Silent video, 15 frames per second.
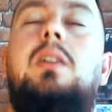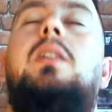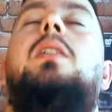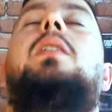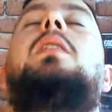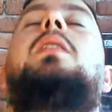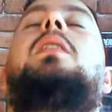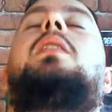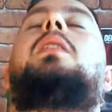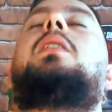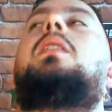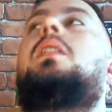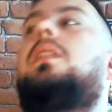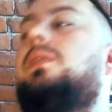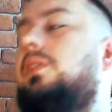
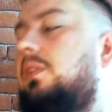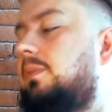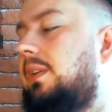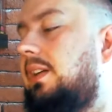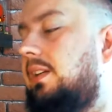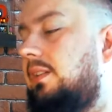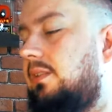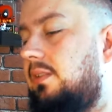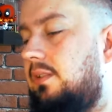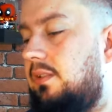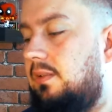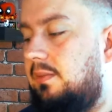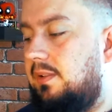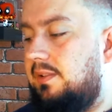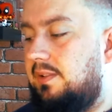Oh, fuck me!
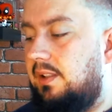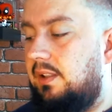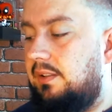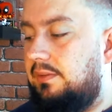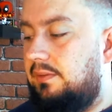Give me a sec.